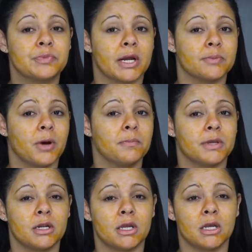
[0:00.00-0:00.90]
That
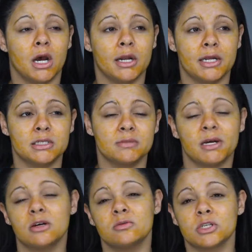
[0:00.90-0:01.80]
pumpkin-y honey
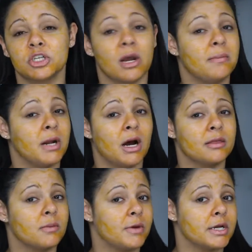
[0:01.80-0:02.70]
smell, which I'm
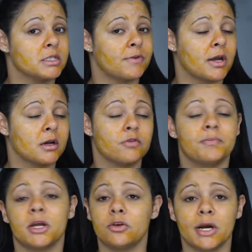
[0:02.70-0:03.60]
not the biggest fan of,
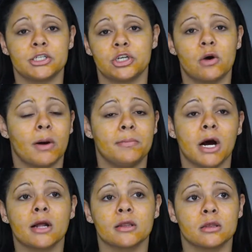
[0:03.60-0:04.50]
but you guys know I'm
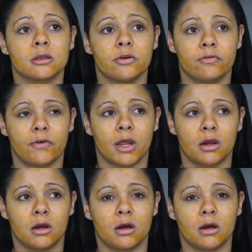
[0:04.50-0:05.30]
not the fan,